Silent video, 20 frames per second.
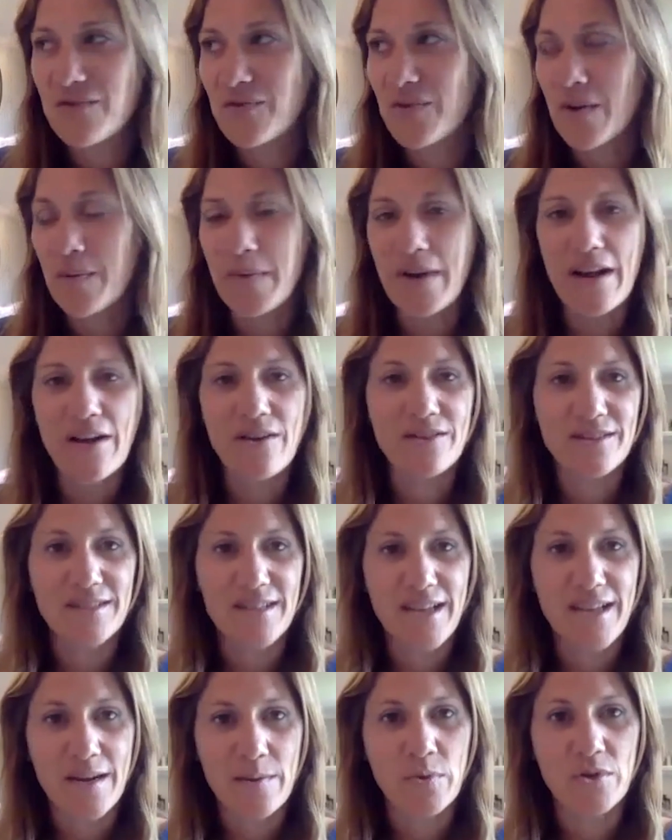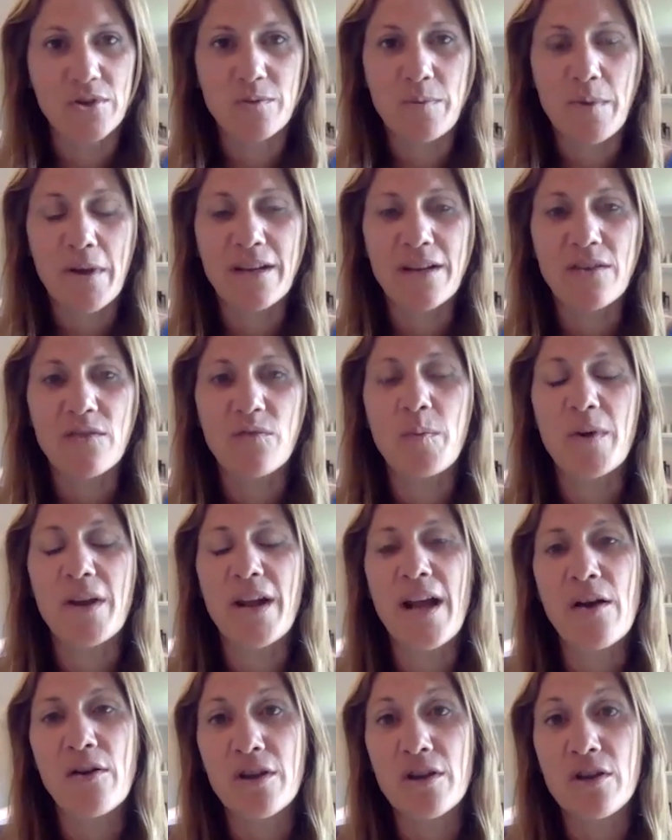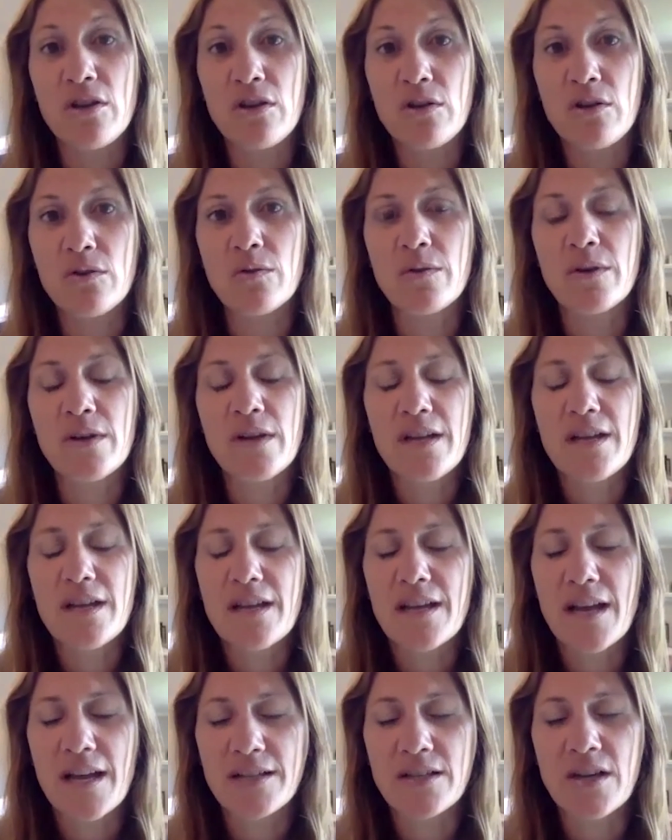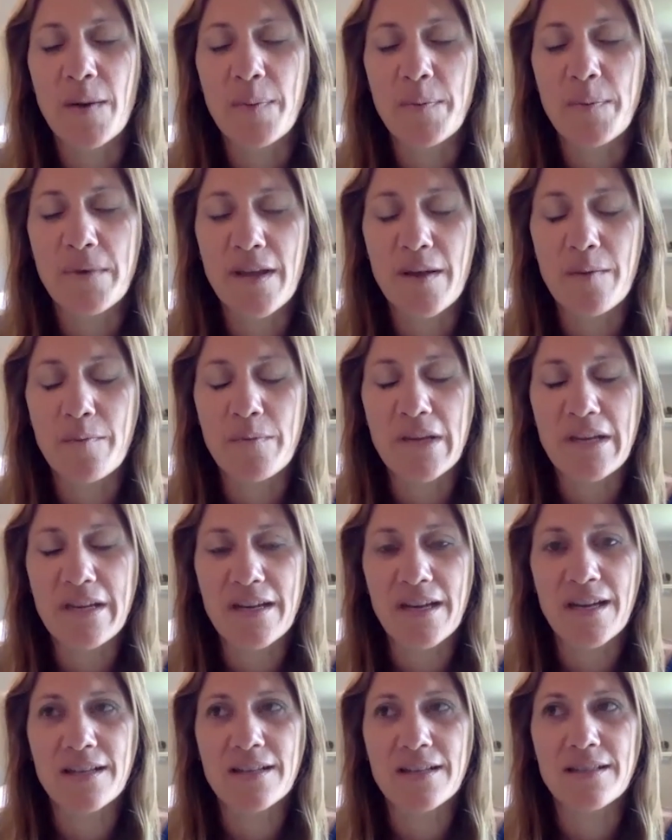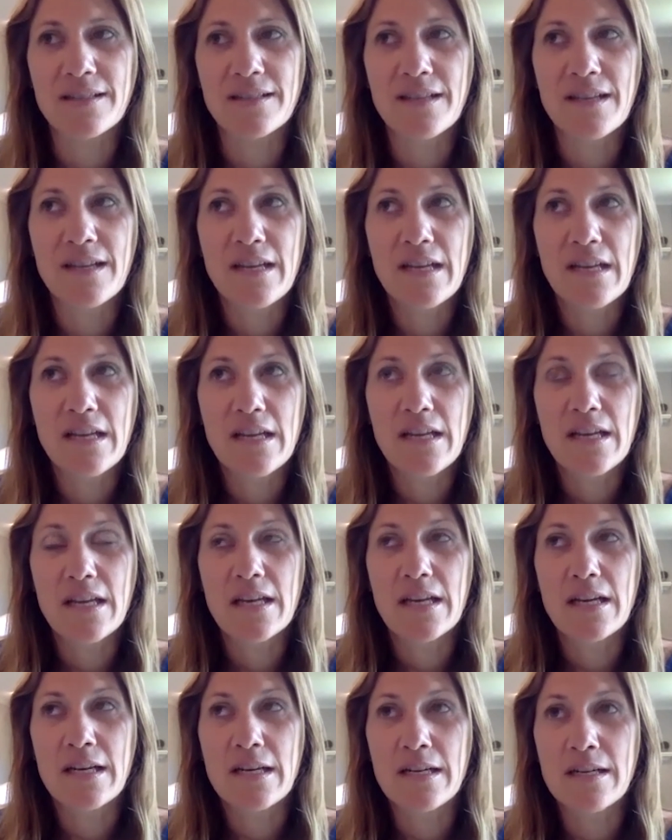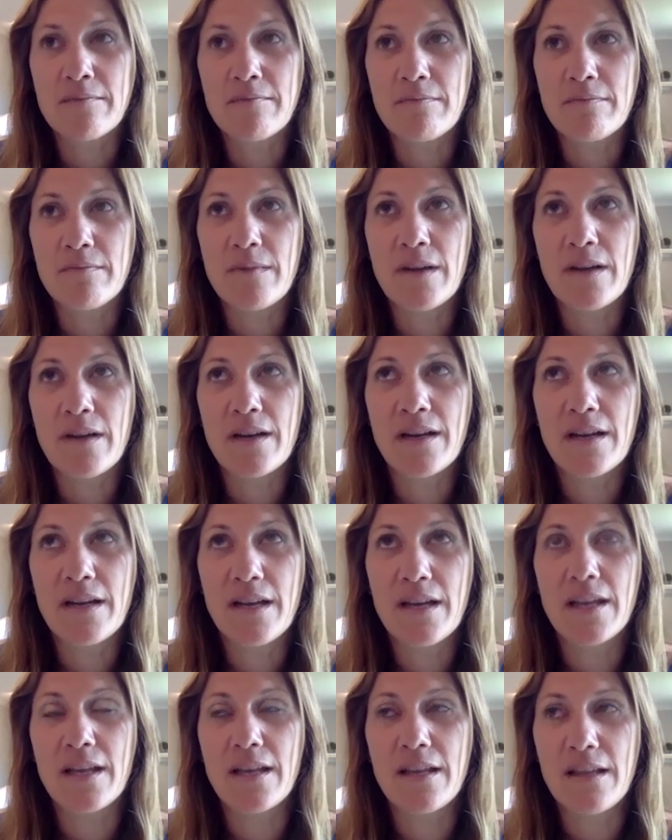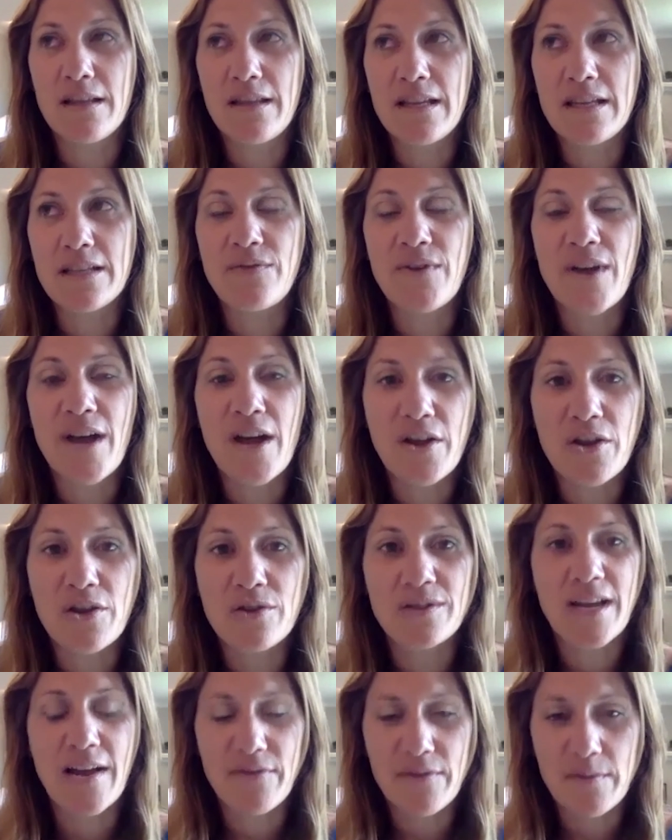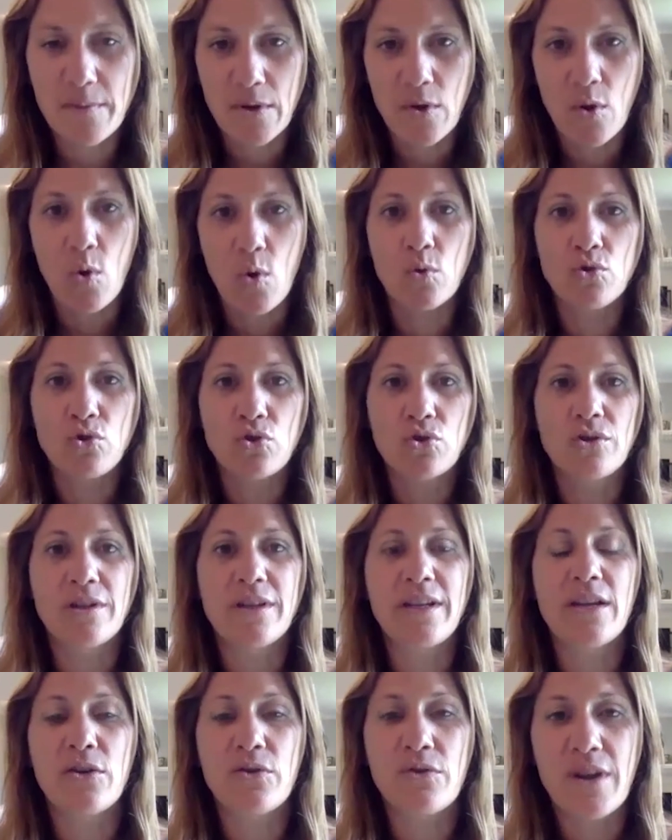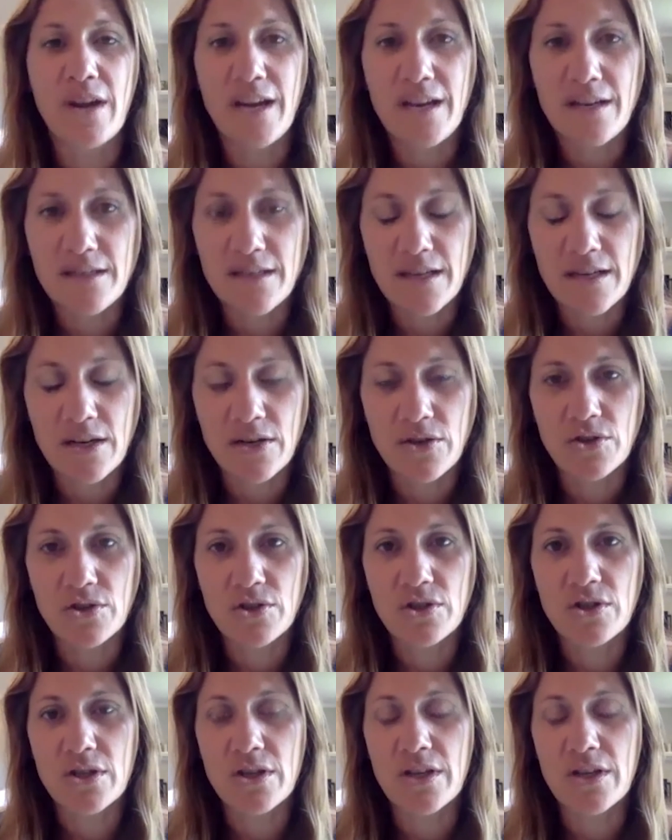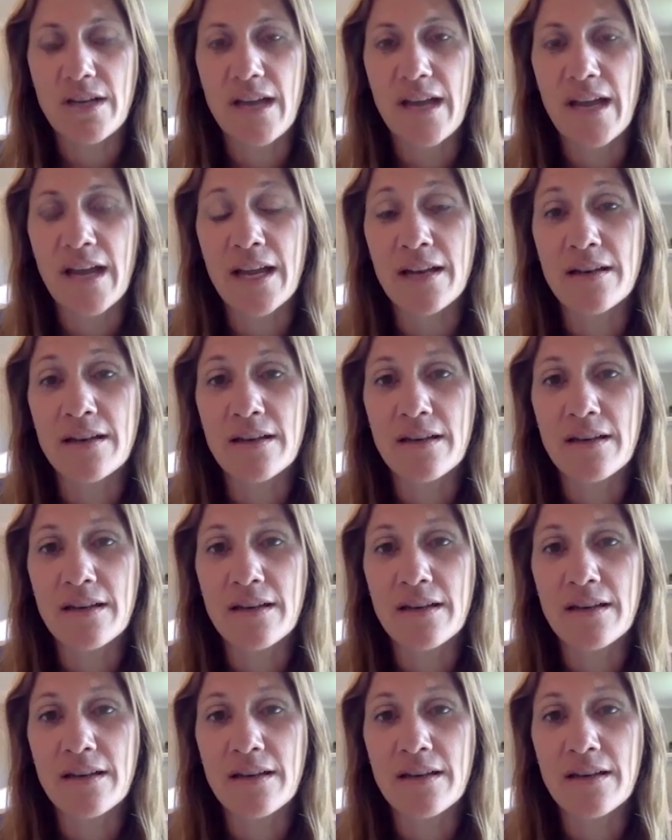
from an outside perspective, but how can you adopt them? Because um, these values have to be culturally ingrained and understood. And